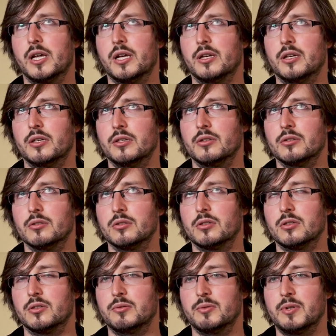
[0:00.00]
and
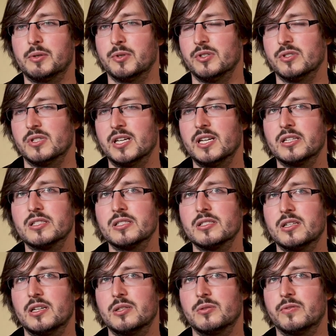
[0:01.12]
we used to
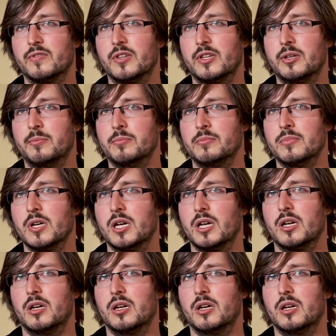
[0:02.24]
exercise with them.